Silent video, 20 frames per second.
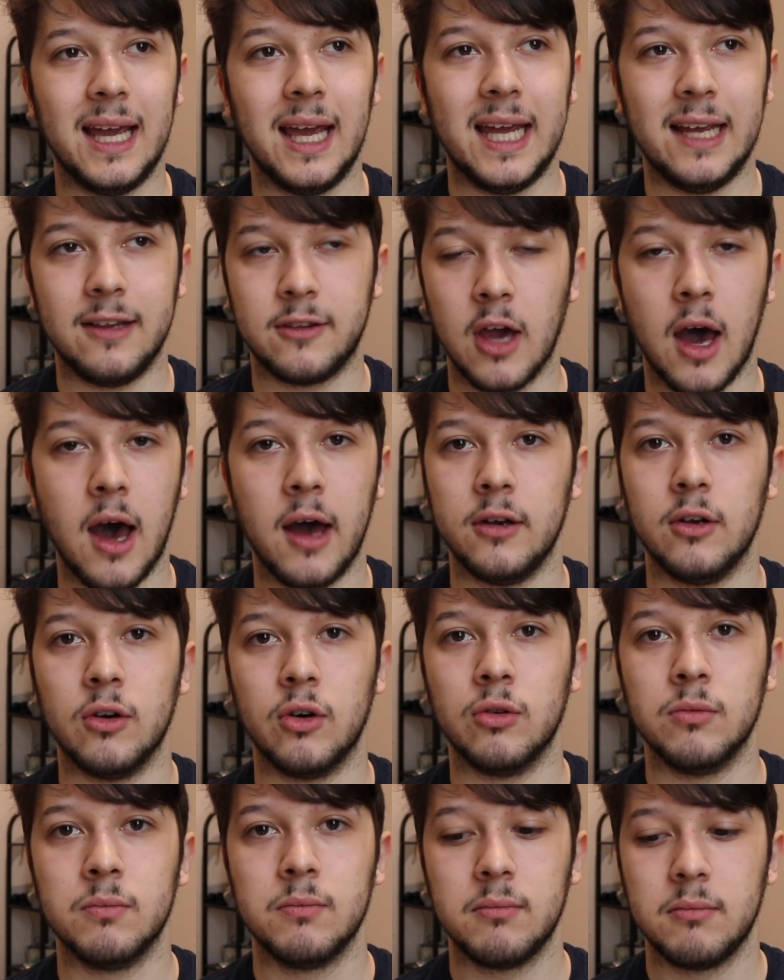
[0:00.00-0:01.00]

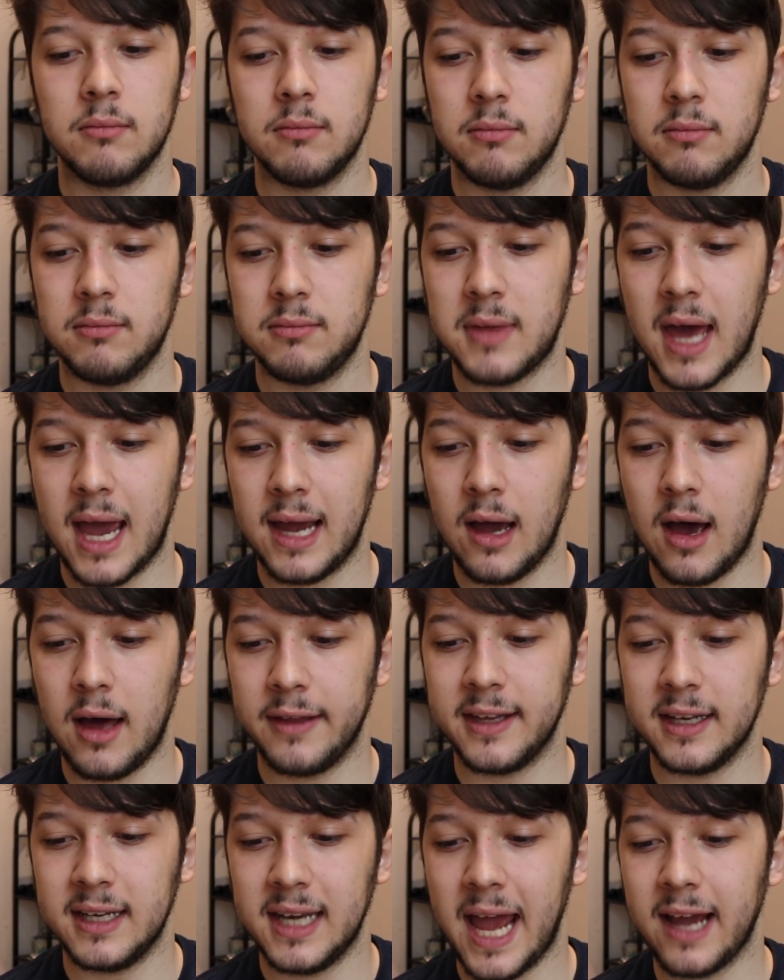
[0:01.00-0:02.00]
eternal. They are
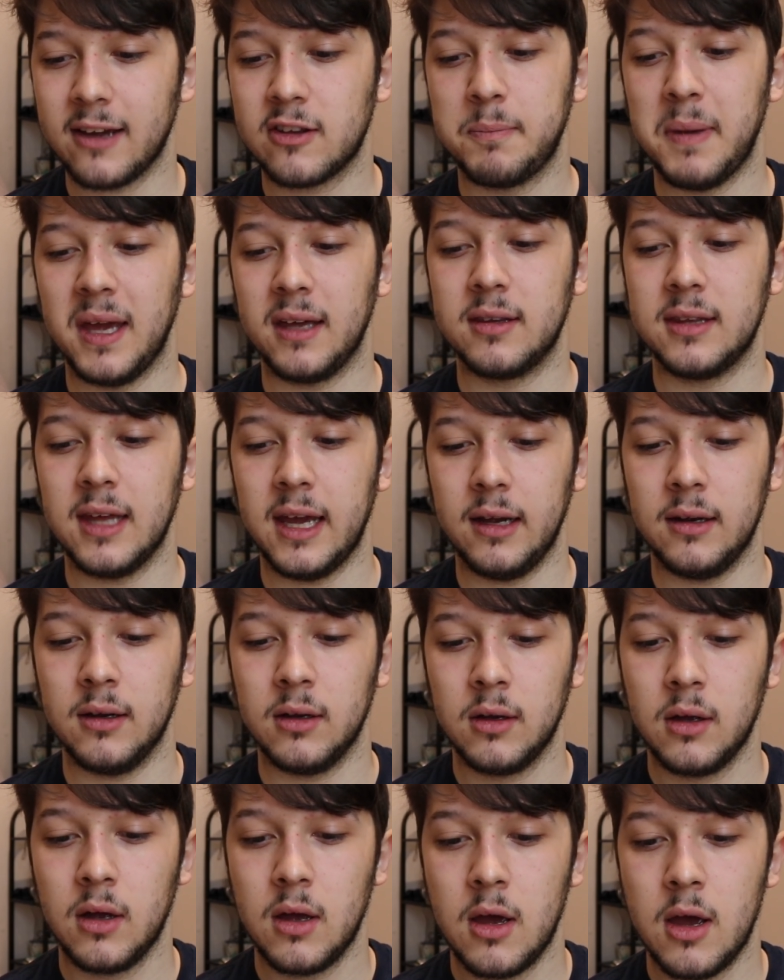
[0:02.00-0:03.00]
the next big thing.
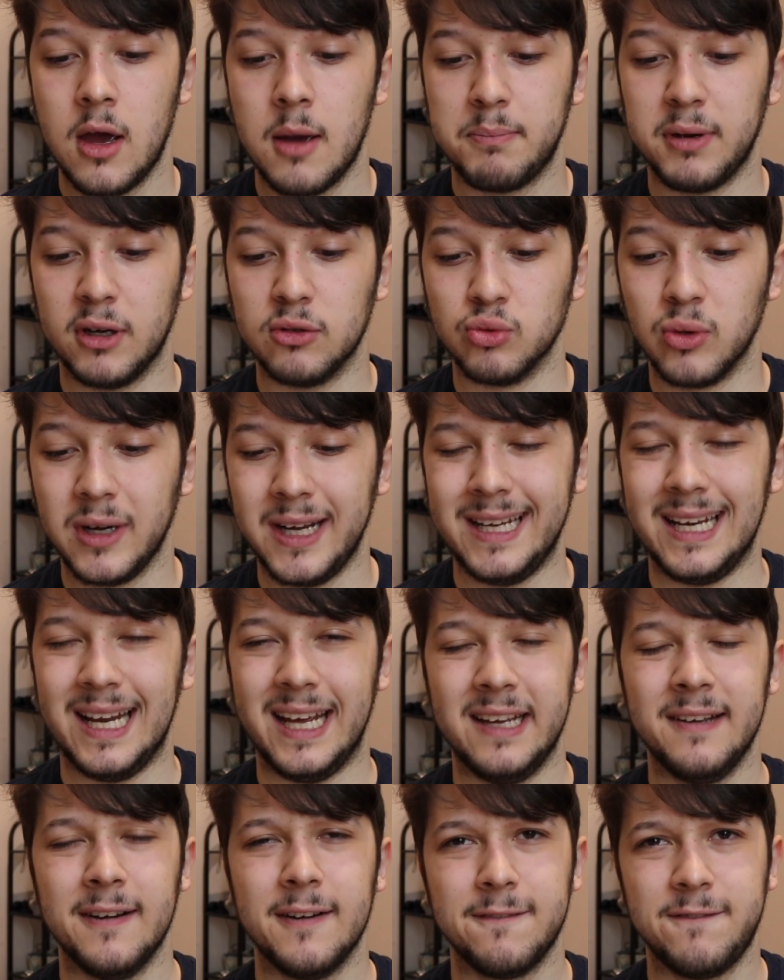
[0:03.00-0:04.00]
But
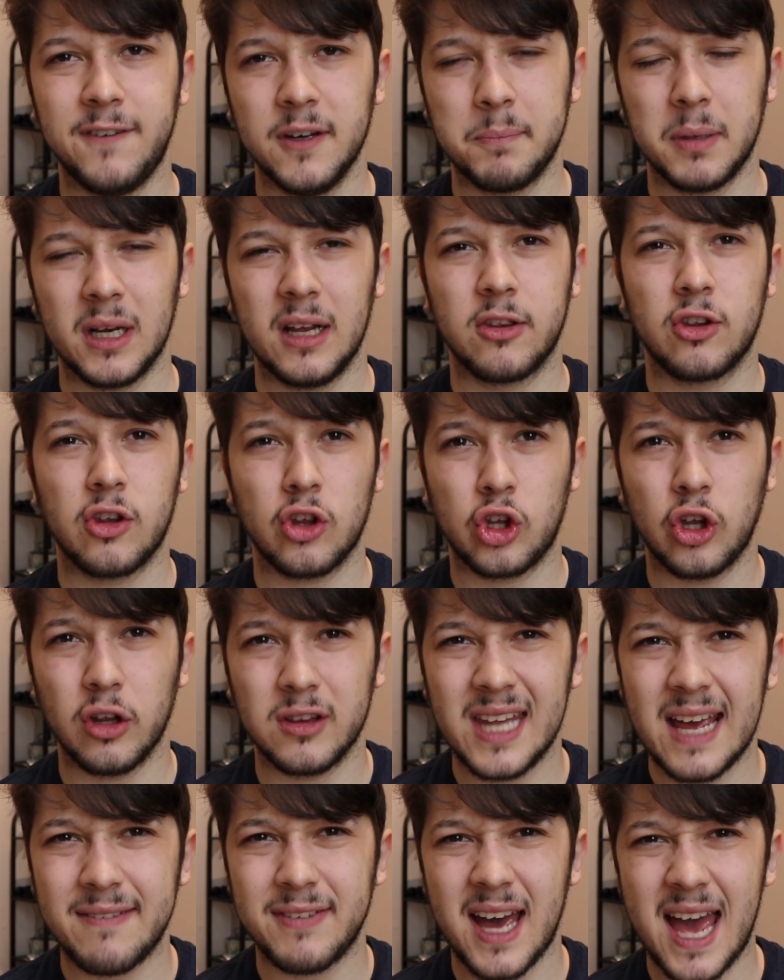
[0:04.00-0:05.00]
really, footballers should
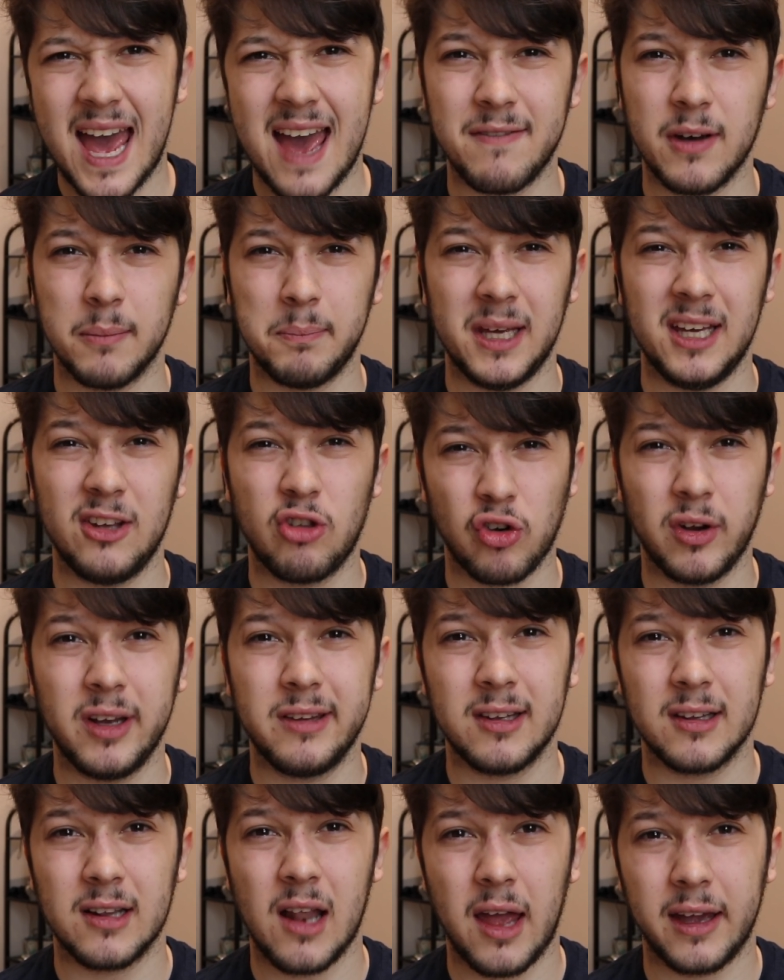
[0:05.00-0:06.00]
never ever be
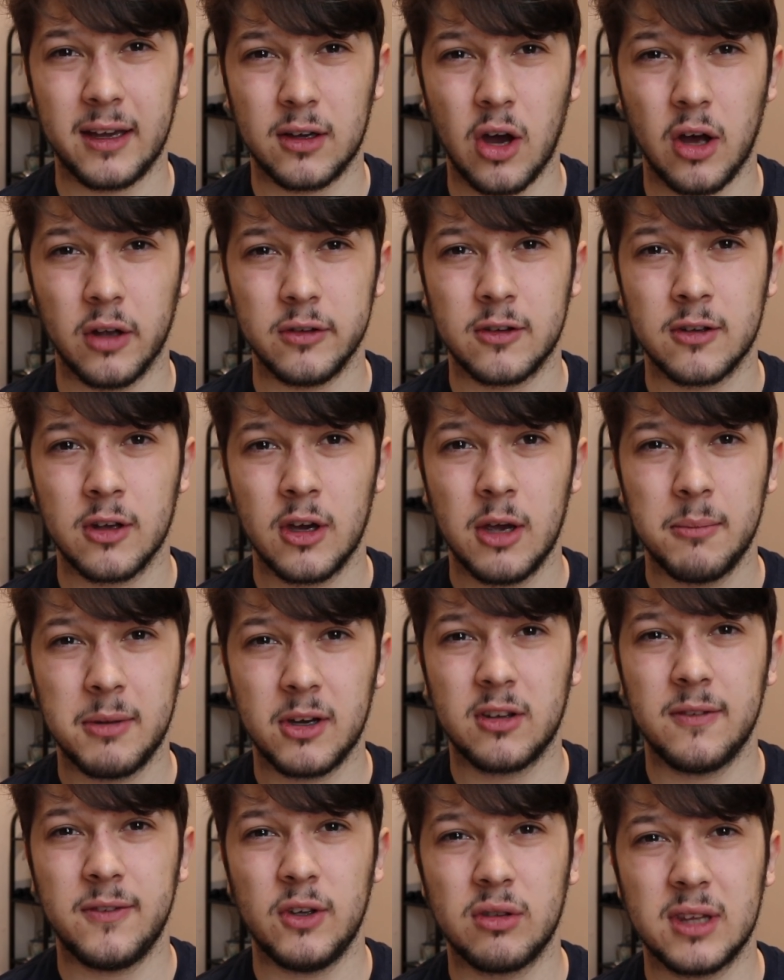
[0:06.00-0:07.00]
treated like gods.
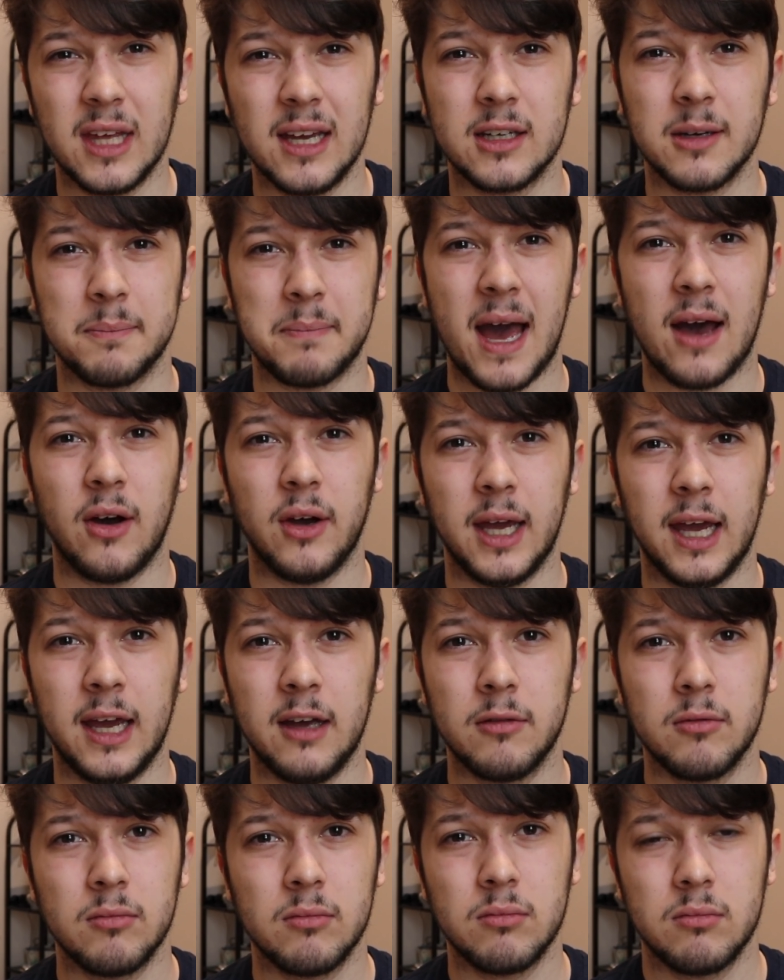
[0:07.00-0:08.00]
Because if you think about it,